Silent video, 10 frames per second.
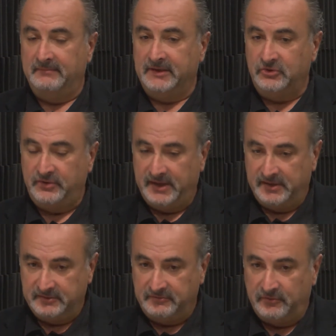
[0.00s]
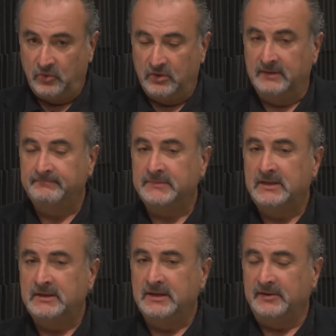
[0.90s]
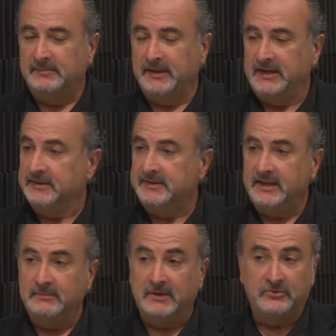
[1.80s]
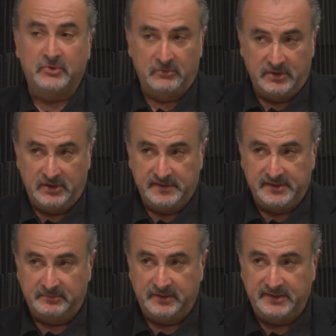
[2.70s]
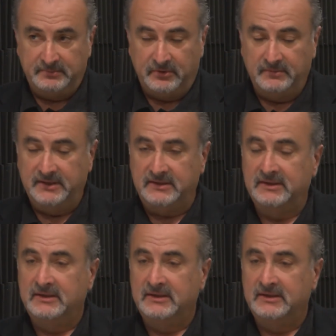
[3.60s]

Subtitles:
in 2004. I was planning on staying about 3 more years on the police department,